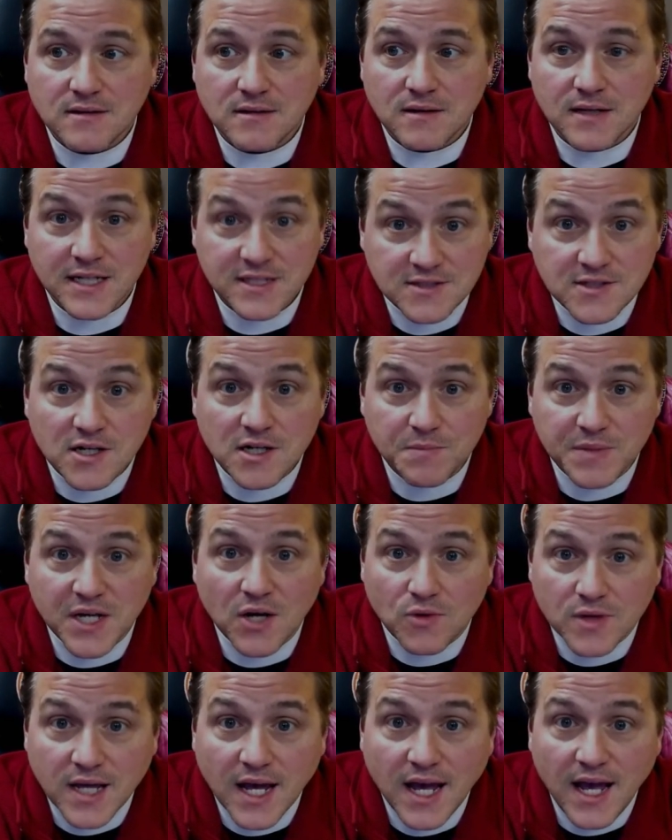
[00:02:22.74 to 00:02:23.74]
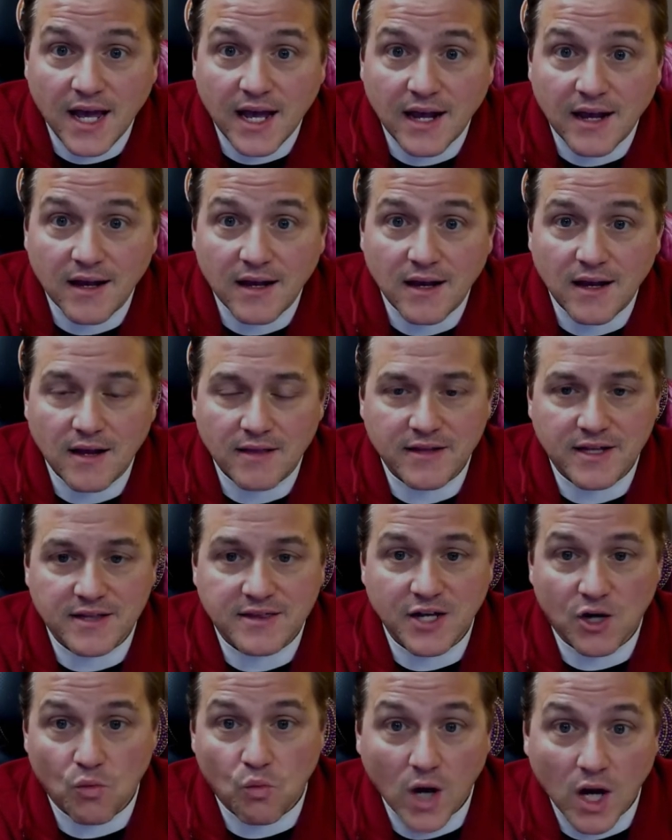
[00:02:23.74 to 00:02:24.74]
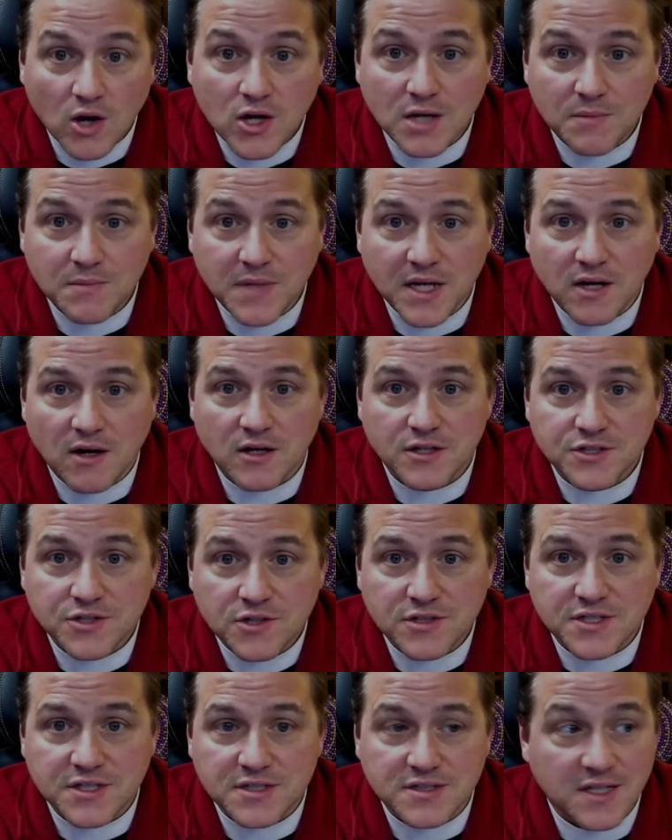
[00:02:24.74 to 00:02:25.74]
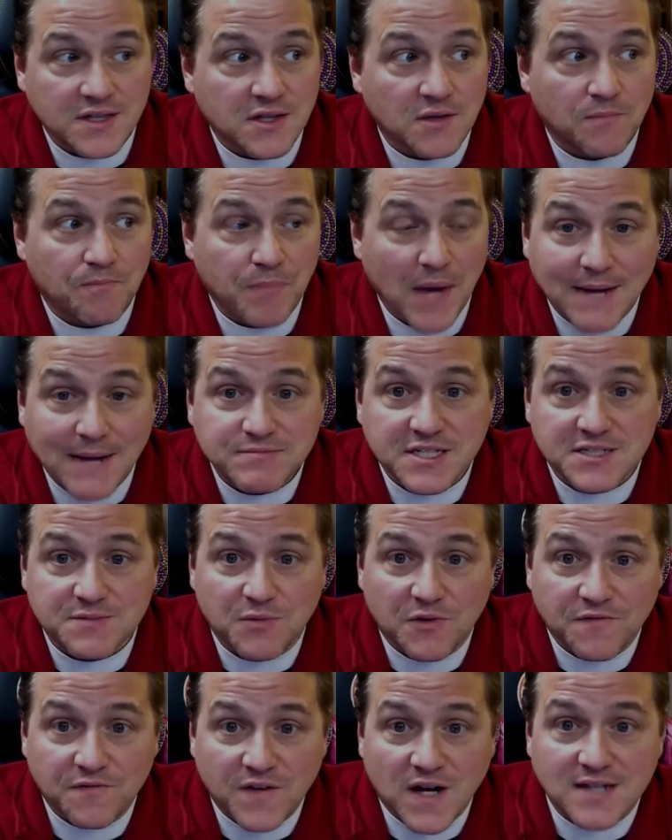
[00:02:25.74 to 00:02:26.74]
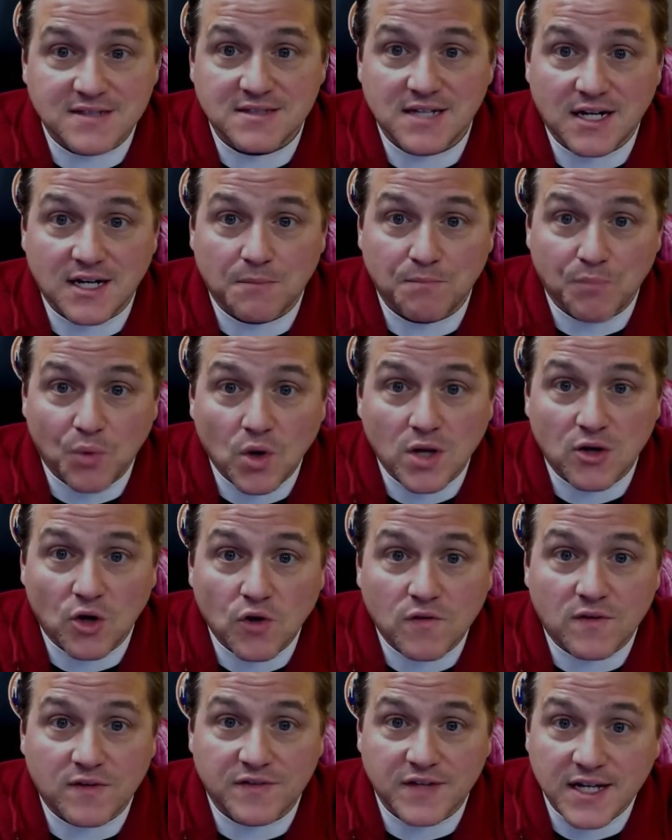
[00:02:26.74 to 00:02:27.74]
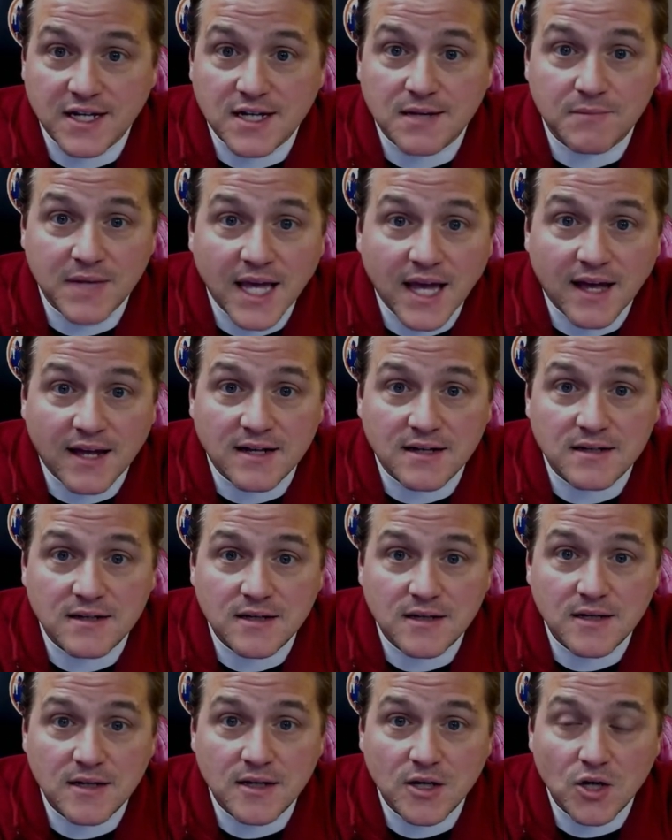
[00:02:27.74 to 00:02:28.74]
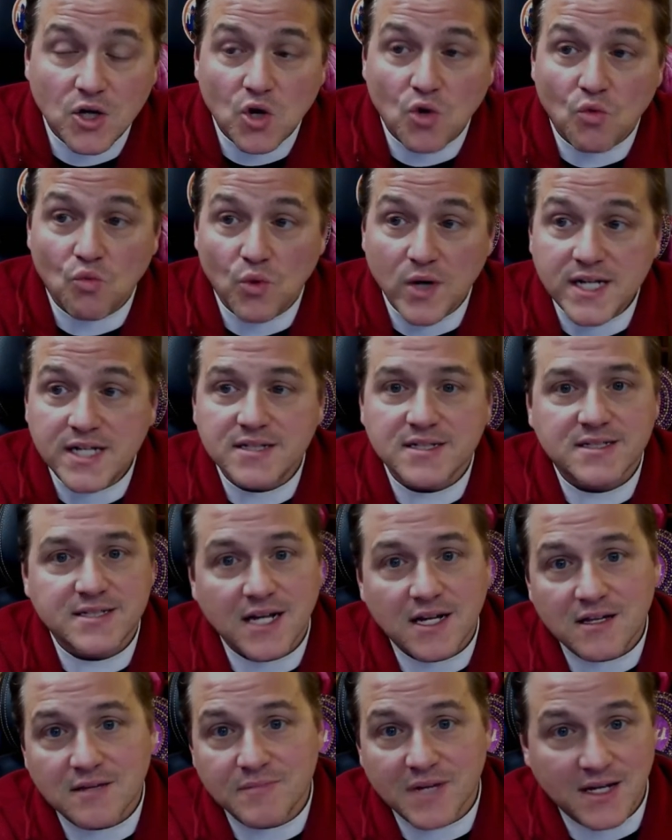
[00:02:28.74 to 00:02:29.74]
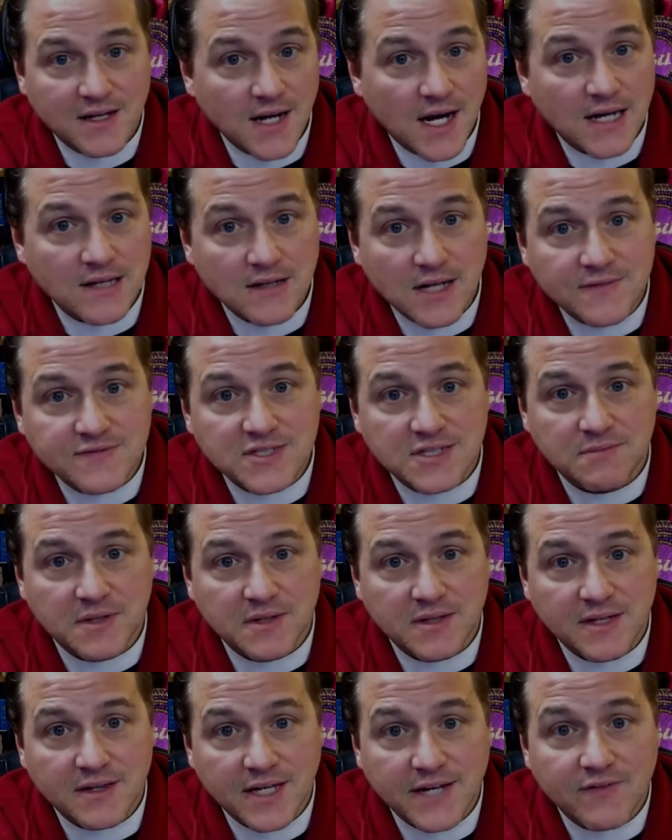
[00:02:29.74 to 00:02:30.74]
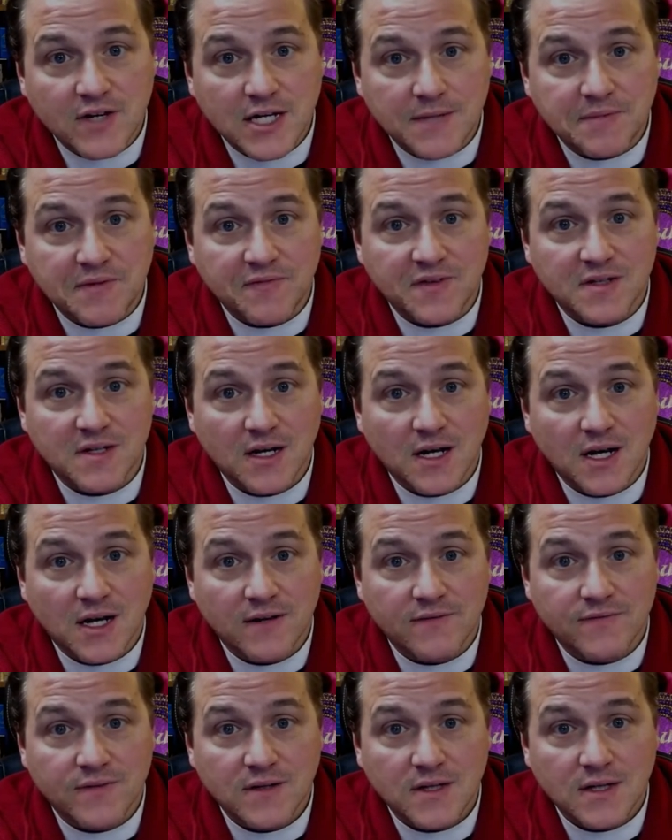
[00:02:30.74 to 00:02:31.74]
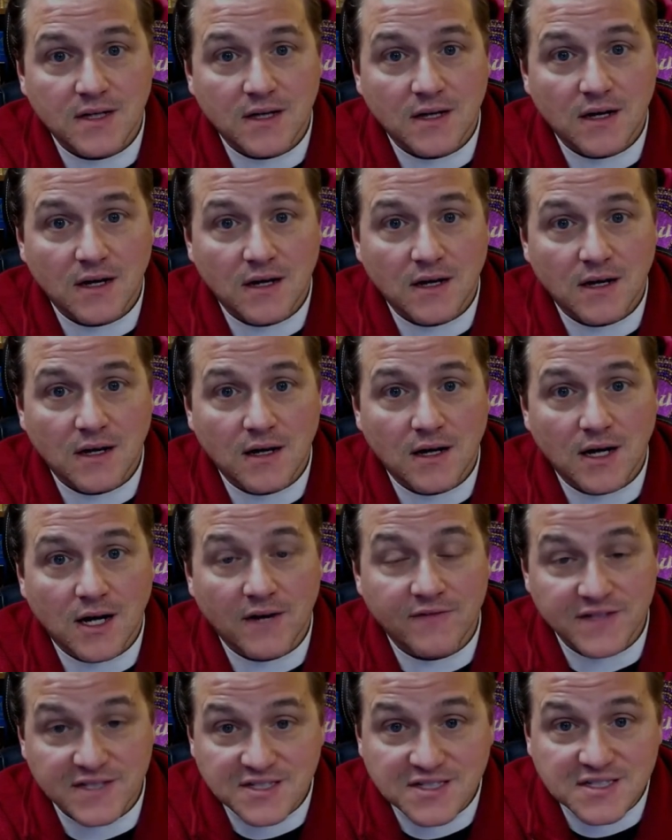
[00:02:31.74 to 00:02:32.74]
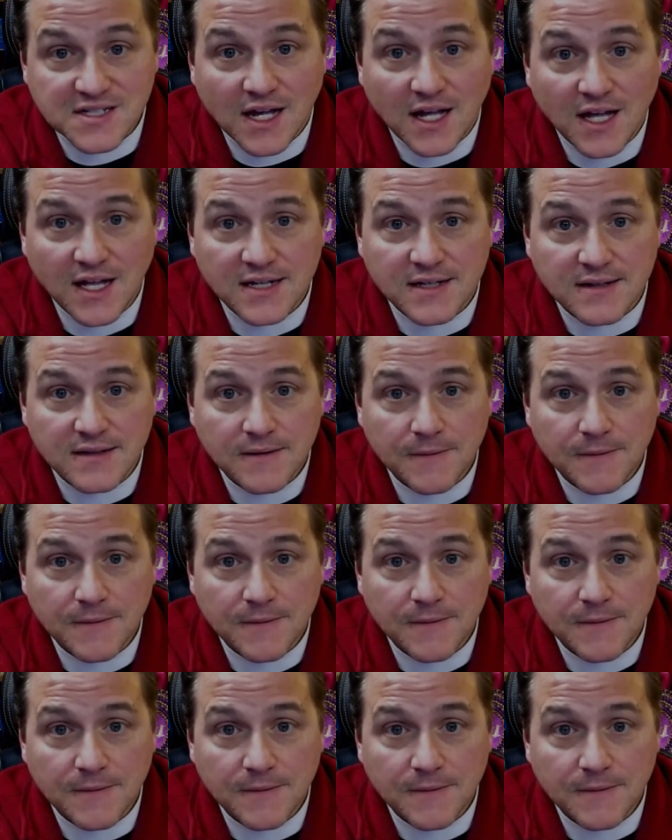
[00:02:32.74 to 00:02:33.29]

it's going to be okay, that they're welcome in our churches, that the baptismal font's not going to boil over if they come in we need to tell them that God loves them in the giving up of, their, of, of his son